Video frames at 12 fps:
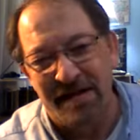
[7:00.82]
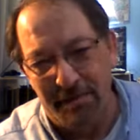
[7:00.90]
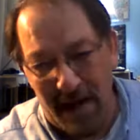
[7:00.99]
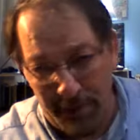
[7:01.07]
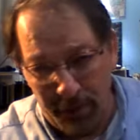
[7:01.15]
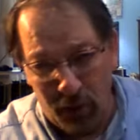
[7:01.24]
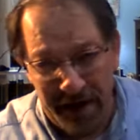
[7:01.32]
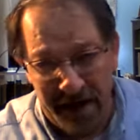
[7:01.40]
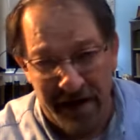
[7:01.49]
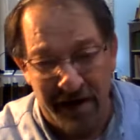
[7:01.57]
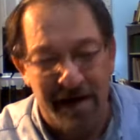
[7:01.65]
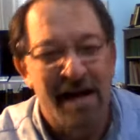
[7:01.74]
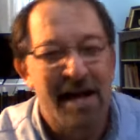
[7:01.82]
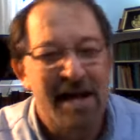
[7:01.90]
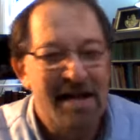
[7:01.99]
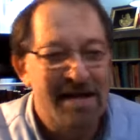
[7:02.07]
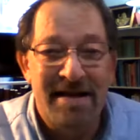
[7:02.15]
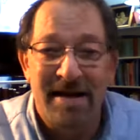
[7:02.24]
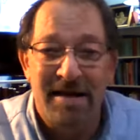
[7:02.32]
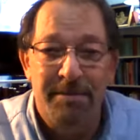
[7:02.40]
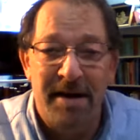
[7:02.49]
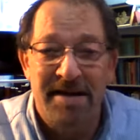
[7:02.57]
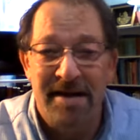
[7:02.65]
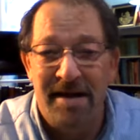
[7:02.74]
my point here is that
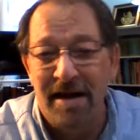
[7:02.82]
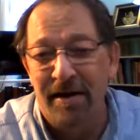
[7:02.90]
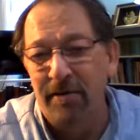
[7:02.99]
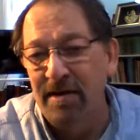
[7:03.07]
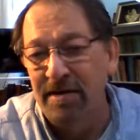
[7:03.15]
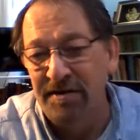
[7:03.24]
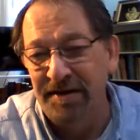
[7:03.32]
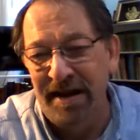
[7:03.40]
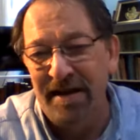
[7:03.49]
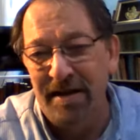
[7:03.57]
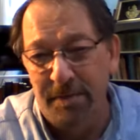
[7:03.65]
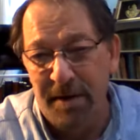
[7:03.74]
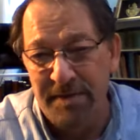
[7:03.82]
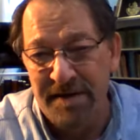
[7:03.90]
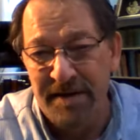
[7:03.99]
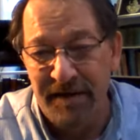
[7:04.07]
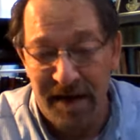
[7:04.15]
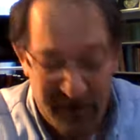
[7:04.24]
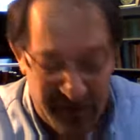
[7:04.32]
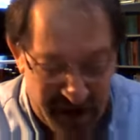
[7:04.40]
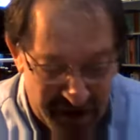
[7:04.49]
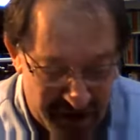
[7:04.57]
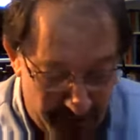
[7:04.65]
depends on how you understand the purpose of the convention.